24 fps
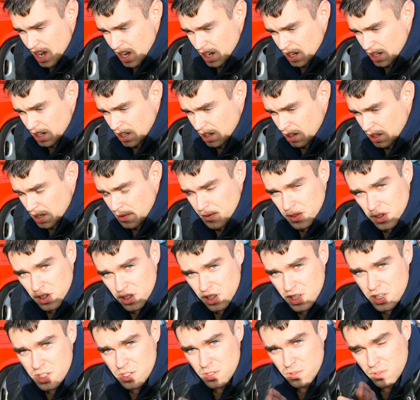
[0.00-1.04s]
you know if you're
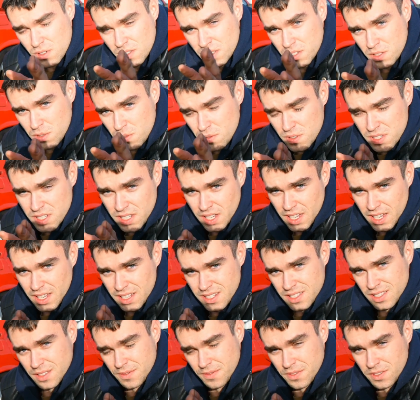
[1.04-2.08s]
a true
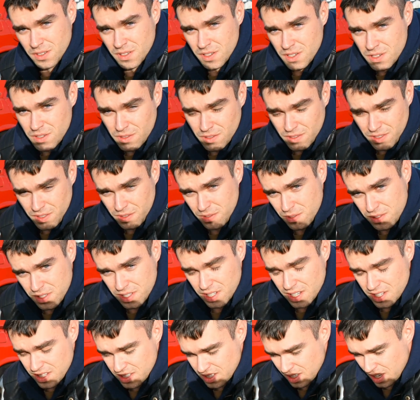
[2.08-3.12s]
enthusiast if you're a true
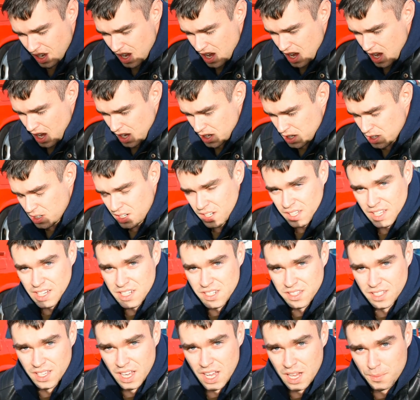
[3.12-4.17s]
enthusiast you're gonna
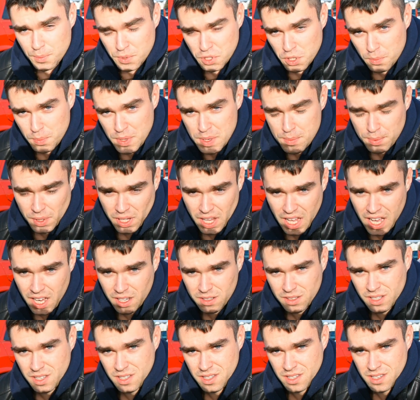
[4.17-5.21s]
actually help your people
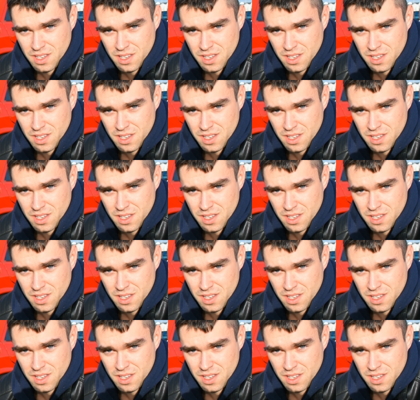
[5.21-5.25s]
out